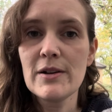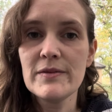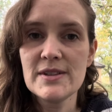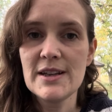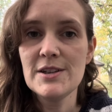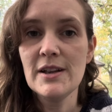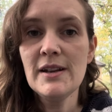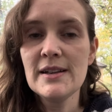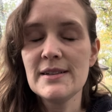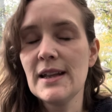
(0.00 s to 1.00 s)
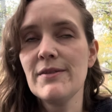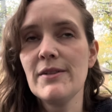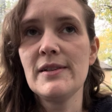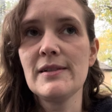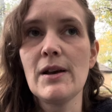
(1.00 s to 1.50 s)
conversation and to give
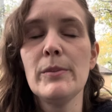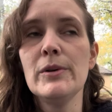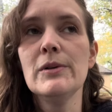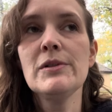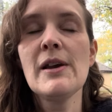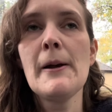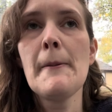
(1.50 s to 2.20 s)
examples,